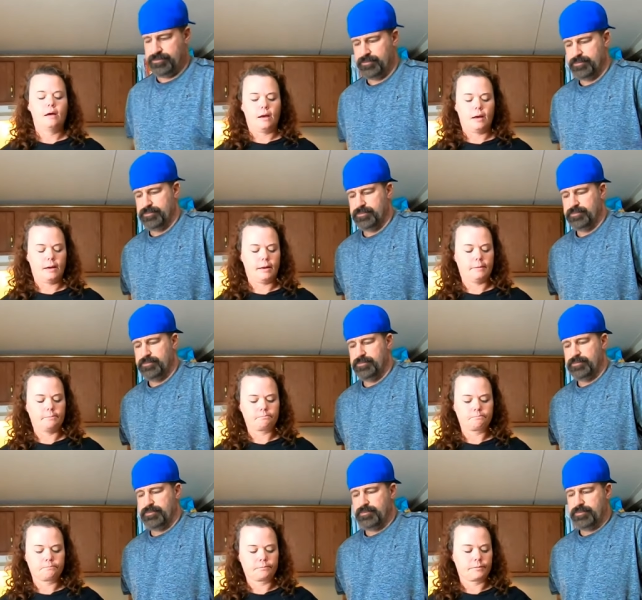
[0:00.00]
Speaker 1: Um,
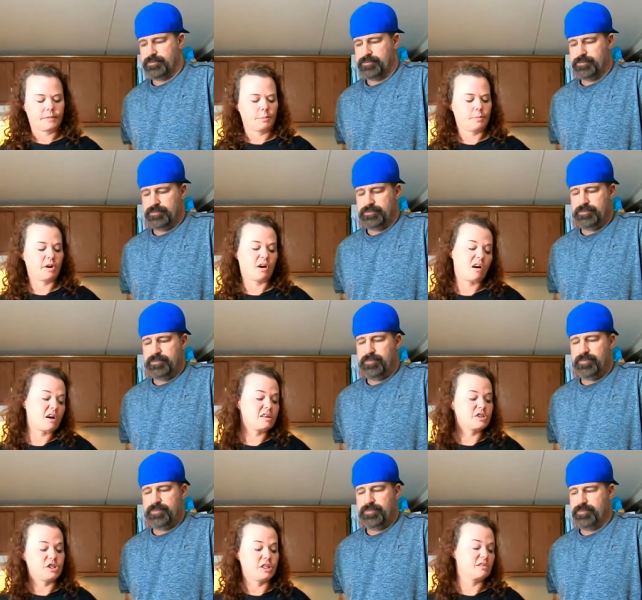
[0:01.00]
but
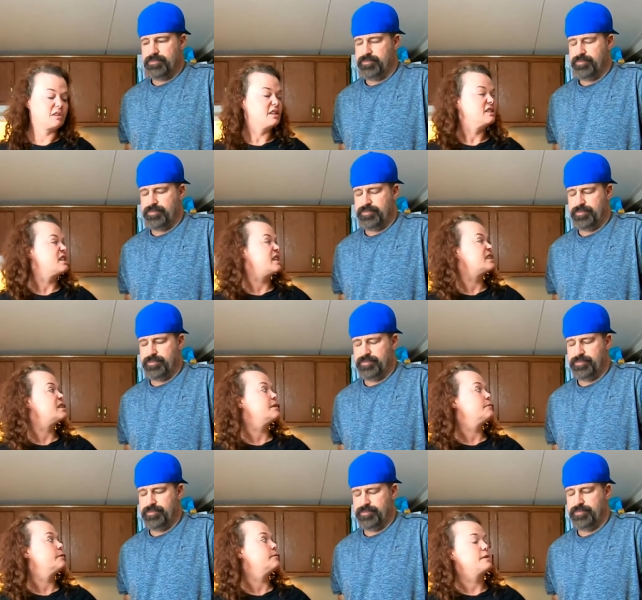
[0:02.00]
ours generally takes 10
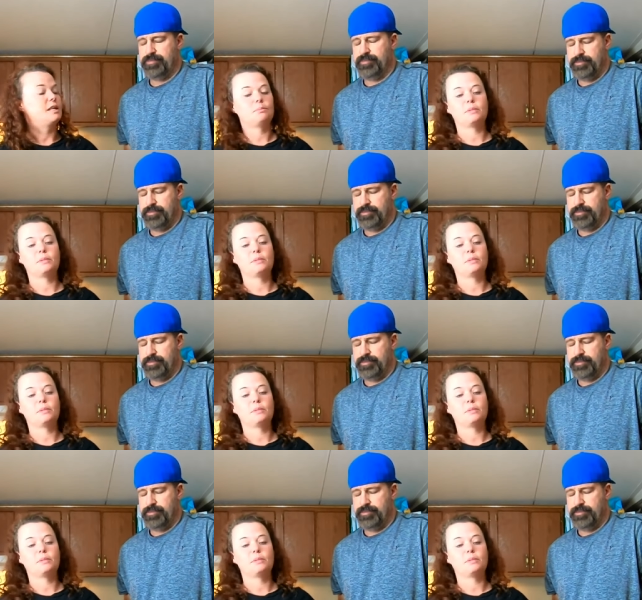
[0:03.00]
15